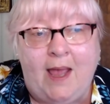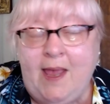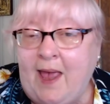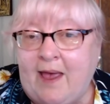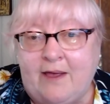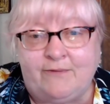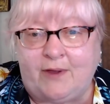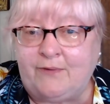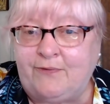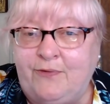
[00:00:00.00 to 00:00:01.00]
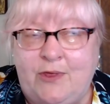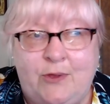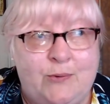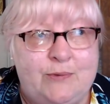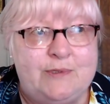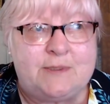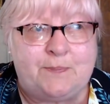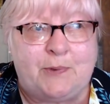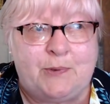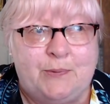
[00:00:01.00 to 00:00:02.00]
I have a few
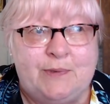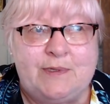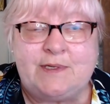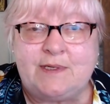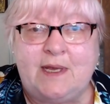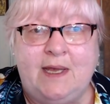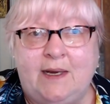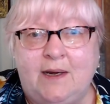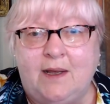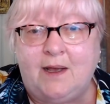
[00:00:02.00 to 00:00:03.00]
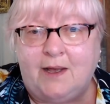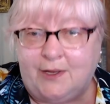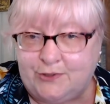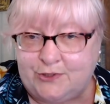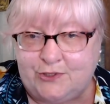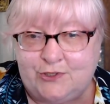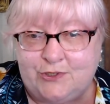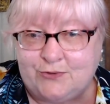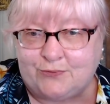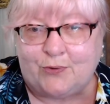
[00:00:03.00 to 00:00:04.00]
spoons in a
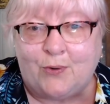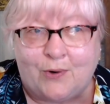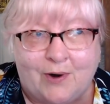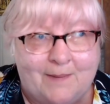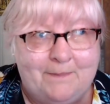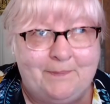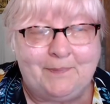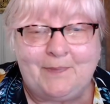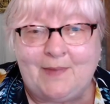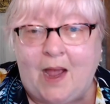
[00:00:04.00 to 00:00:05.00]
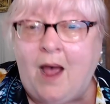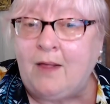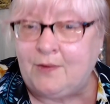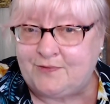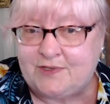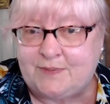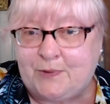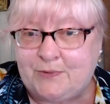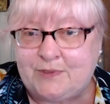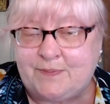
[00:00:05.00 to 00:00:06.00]
drawer, olive
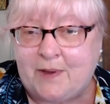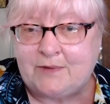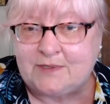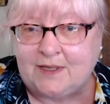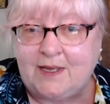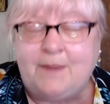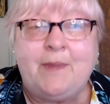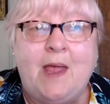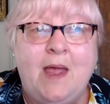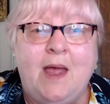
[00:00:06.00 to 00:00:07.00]
spoons mostly,